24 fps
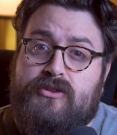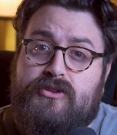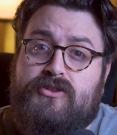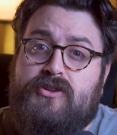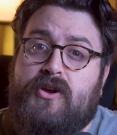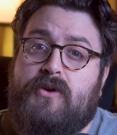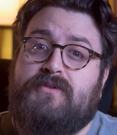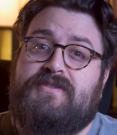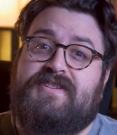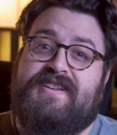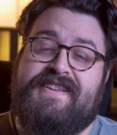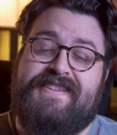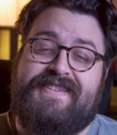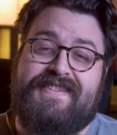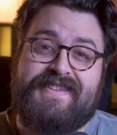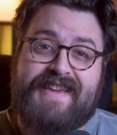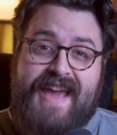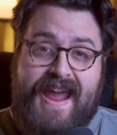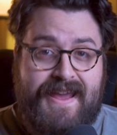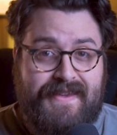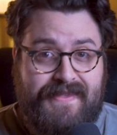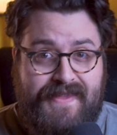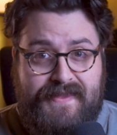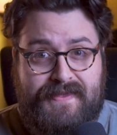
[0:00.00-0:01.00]
So to
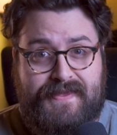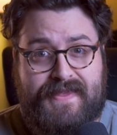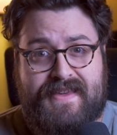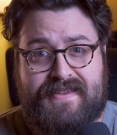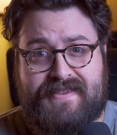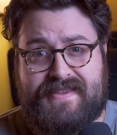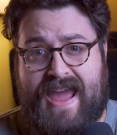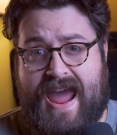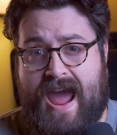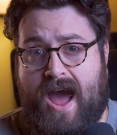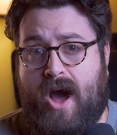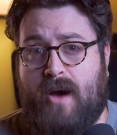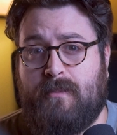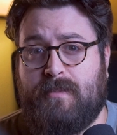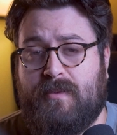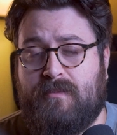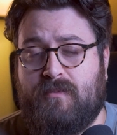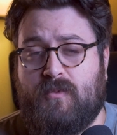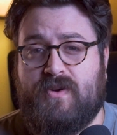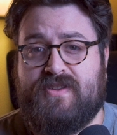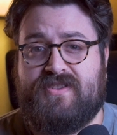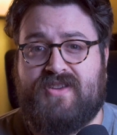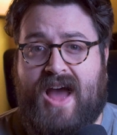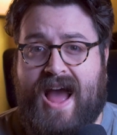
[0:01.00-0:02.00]
say that this
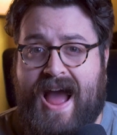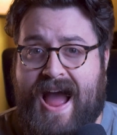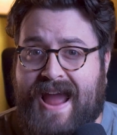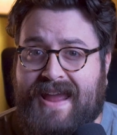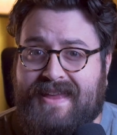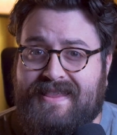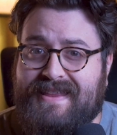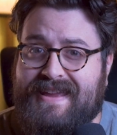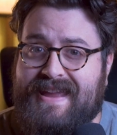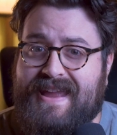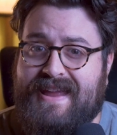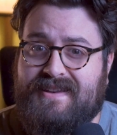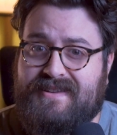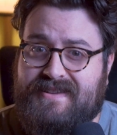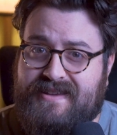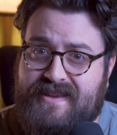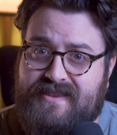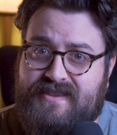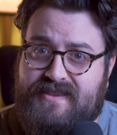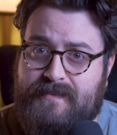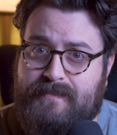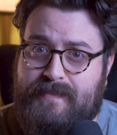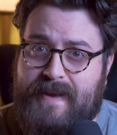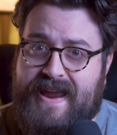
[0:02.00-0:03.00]
album was highly
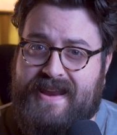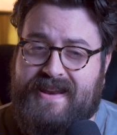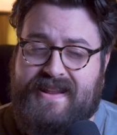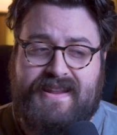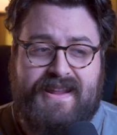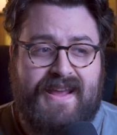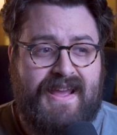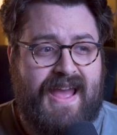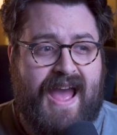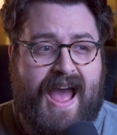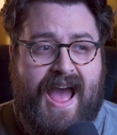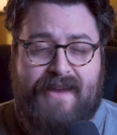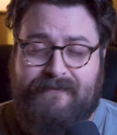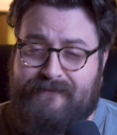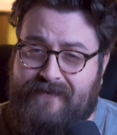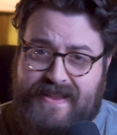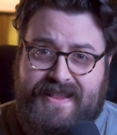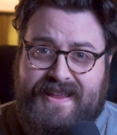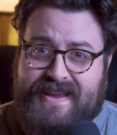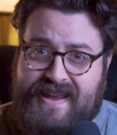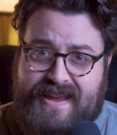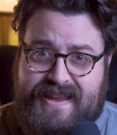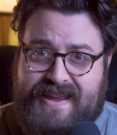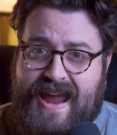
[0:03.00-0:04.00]
anticipated, I
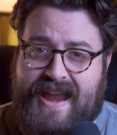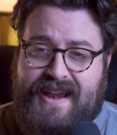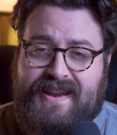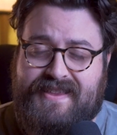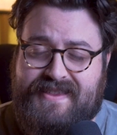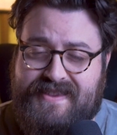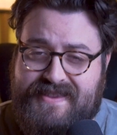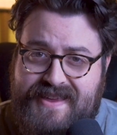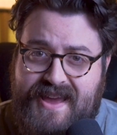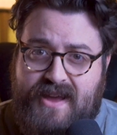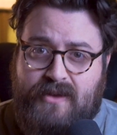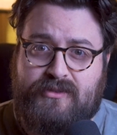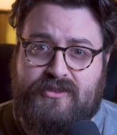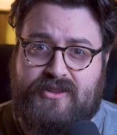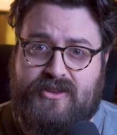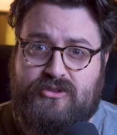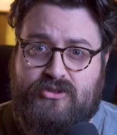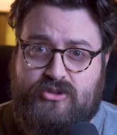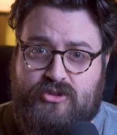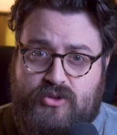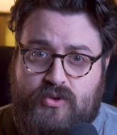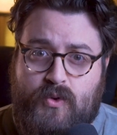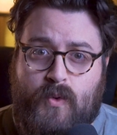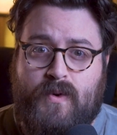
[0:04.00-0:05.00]
feel like it kind of sells it
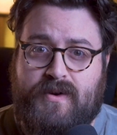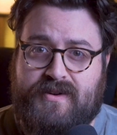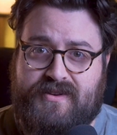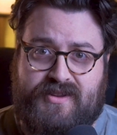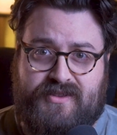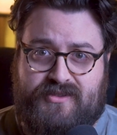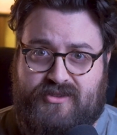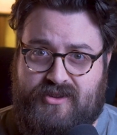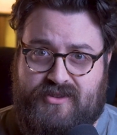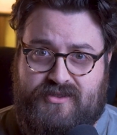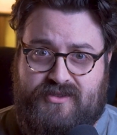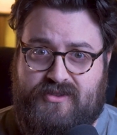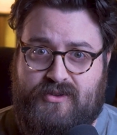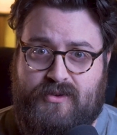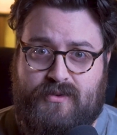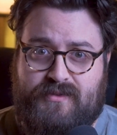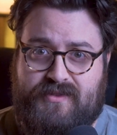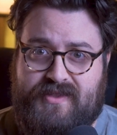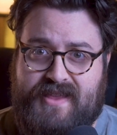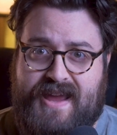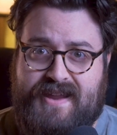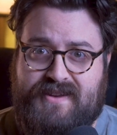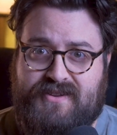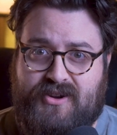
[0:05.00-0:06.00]
short to just
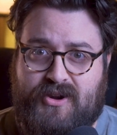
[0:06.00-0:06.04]
use that